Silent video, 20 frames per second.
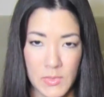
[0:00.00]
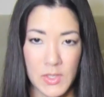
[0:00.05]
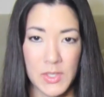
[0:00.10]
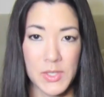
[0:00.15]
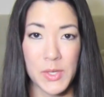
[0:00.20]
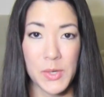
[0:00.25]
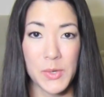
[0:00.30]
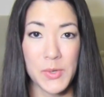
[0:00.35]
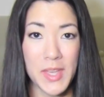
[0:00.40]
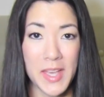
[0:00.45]

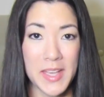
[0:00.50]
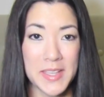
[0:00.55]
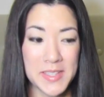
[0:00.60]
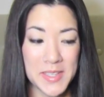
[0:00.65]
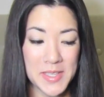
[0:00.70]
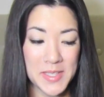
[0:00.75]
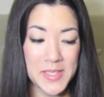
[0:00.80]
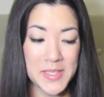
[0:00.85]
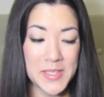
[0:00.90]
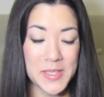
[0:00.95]
So yes,
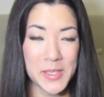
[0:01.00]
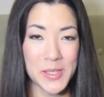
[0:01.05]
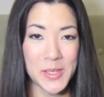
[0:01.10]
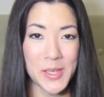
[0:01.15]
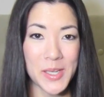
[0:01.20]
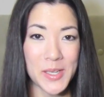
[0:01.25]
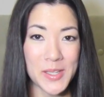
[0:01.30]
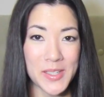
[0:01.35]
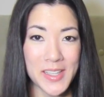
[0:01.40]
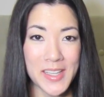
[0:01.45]
this is
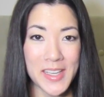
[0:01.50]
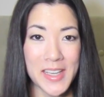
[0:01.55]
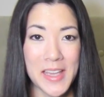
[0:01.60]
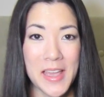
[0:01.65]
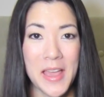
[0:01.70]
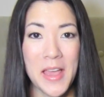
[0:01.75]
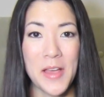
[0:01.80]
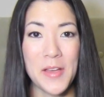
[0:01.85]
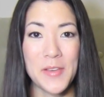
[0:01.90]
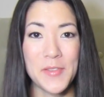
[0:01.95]
clearly
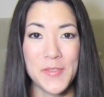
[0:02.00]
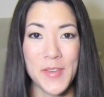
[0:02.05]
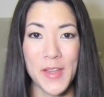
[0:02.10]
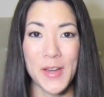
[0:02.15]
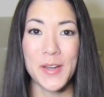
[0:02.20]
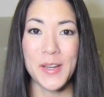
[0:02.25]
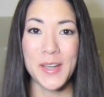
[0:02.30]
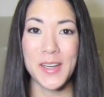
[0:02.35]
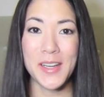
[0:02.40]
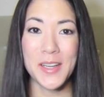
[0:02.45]

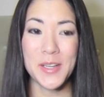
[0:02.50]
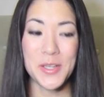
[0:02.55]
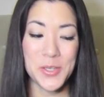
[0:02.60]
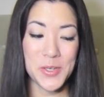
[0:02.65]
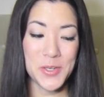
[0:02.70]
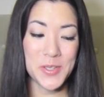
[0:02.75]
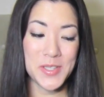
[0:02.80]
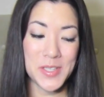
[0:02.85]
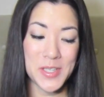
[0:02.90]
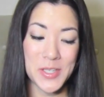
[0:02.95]
very
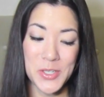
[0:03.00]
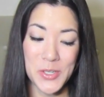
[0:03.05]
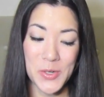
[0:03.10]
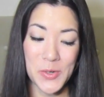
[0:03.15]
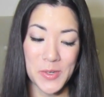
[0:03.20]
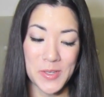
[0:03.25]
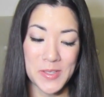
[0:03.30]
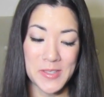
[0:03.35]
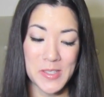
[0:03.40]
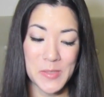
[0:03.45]
Jersey
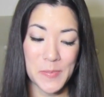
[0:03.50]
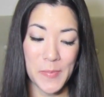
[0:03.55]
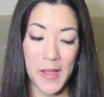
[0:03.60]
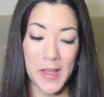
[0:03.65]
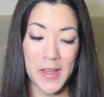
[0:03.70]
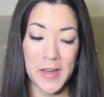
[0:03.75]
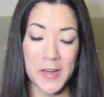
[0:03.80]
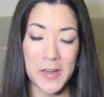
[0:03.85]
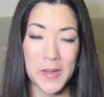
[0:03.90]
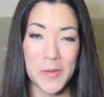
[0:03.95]
Shore
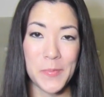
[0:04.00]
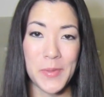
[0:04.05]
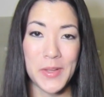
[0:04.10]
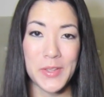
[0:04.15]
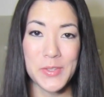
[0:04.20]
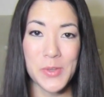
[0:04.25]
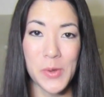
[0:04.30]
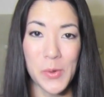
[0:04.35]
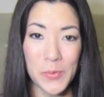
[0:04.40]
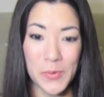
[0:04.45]
inspired, but
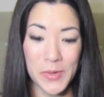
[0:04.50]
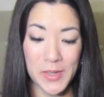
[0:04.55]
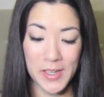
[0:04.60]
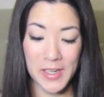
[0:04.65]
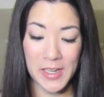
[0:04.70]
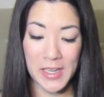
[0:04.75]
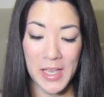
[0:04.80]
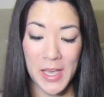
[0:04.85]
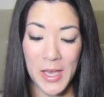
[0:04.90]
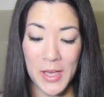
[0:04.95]
don't
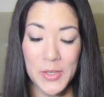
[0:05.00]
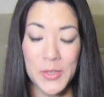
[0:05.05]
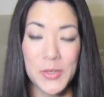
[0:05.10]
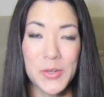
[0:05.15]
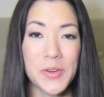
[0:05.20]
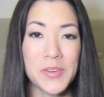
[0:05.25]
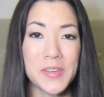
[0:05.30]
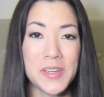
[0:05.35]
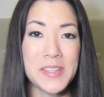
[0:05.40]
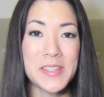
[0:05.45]
worry, you
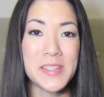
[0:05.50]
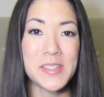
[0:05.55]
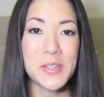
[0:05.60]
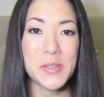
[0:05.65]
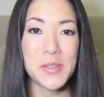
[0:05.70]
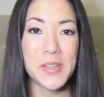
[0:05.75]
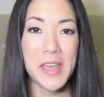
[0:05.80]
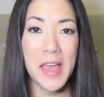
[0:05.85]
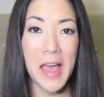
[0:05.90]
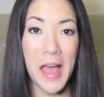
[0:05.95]
don't
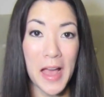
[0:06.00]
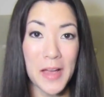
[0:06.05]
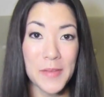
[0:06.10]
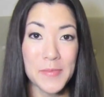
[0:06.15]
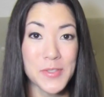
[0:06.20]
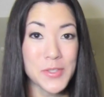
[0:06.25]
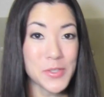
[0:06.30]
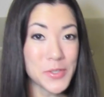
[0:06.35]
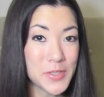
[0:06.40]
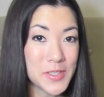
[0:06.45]
necessarily have
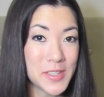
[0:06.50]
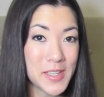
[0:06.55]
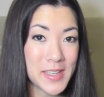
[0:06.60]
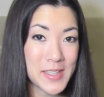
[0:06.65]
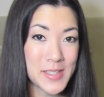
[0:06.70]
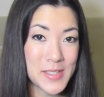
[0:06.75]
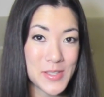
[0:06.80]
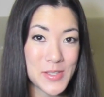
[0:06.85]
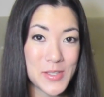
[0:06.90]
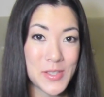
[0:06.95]
to look
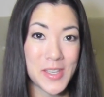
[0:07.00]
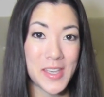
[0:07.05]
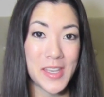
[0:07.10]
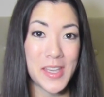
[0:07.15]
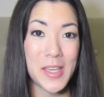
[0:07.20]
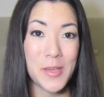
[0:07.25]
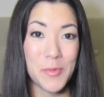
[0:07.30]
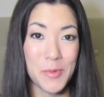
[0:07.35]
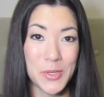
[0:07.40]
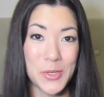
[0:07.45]
like
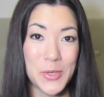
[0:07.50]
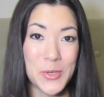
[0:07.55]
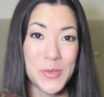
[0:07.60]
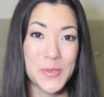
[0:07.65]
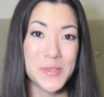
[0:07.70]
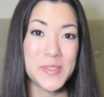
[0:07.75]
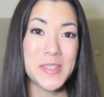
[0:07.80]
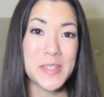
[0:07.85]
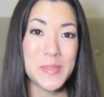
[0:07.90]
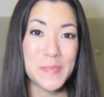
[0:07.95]
Snooki when you
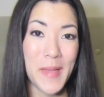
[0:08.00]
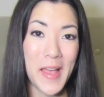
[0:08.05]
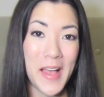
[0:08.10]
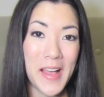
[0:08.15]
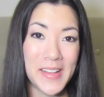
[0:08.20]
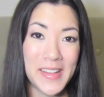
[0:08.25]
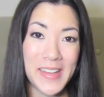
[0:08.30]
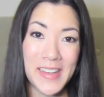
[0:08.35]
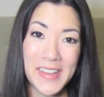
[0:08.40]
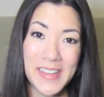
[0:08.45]
use this
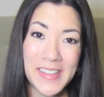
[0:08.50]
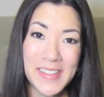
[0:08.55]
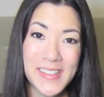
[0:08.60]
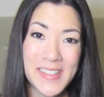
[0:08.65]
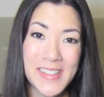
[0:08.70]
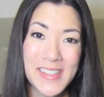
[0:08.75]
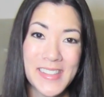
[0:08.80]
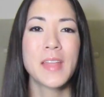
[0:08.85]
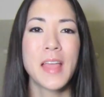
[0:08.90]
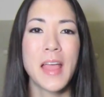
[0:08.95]
palette.
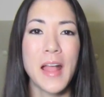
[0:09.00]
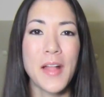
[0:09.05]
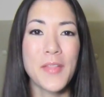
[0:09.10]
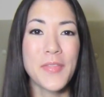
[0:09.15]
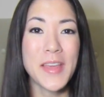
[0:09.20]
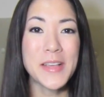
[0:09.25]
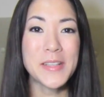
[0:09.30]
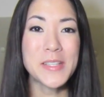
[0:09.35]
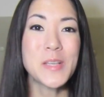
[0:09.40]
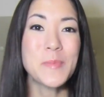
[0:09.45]

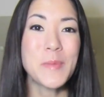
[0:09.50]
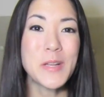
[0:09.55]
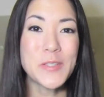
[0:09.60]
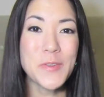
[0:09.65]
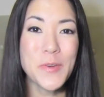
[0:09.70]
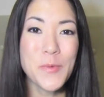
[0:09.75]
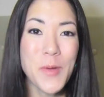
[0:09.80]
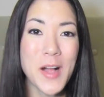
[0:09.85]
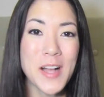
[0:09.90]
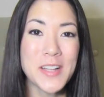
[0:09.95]
Thanks so much
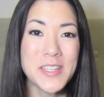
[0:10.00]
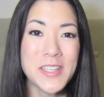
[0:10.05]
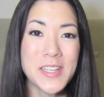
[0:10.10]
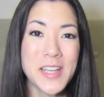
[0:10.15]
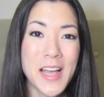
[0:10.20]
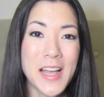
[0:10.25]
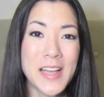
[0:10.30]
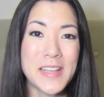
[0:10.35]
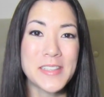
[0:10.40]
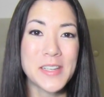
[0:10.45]
for watching,
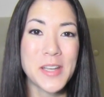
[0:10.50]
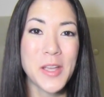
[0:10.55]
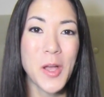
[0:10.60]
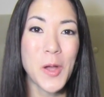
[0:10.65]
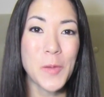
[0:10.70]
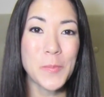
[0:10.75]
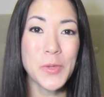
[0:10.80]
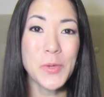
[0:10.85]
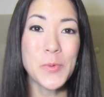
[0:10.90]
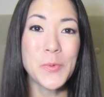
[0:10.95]
guys, and I
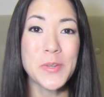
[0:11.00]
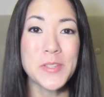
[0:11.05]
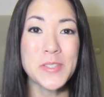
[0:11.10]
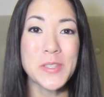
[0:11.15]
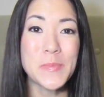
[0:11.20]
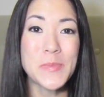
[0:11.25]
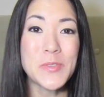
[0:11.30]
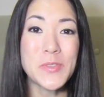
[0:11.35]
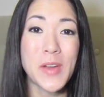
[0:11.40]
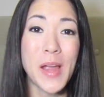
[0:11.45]
hope you will
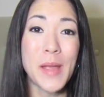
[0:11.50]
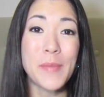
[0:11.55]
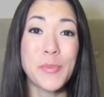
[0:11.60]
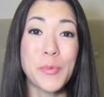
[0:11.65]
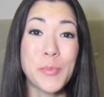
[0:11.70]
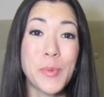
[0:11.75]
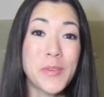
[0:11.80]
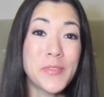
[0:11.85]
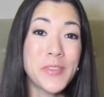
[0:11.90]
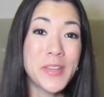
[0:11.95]
subscribe for
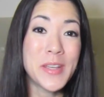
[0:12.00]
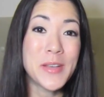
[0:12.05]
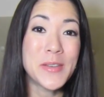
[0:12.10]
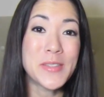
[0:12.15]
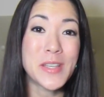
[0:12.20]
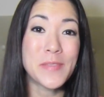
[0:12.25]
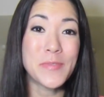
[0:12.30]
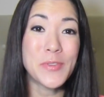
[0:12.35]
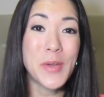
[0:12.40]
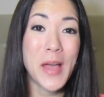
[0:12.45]
more videos
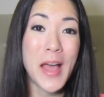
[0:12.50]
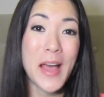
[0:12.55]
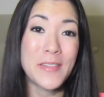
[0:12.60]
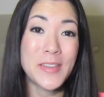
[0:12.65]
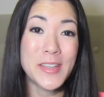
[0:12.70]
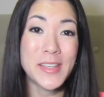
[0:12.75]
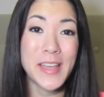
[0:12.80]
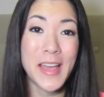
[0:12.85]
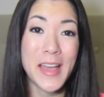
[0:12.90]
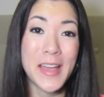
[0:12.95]
if you
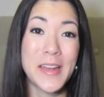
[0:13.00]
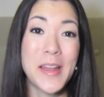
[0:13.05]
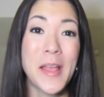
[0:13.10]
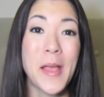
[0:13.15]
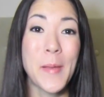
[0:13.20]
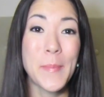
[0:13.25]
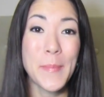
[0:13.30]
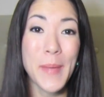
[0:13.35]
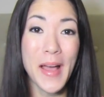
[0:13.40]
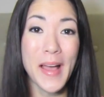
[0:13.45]
haven't yet.
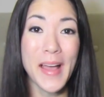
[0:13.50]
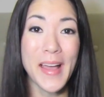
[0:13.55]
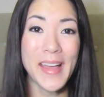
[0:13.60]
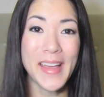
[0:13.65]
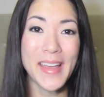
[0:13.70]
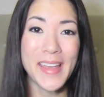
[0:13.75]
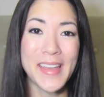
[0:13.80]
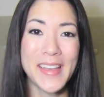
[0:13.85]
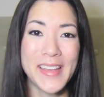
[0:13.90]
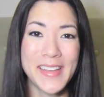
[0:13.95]

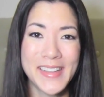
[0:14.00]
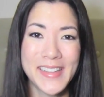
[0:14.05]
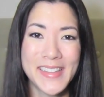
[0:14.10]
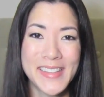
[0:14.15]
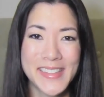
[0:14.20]
Bye!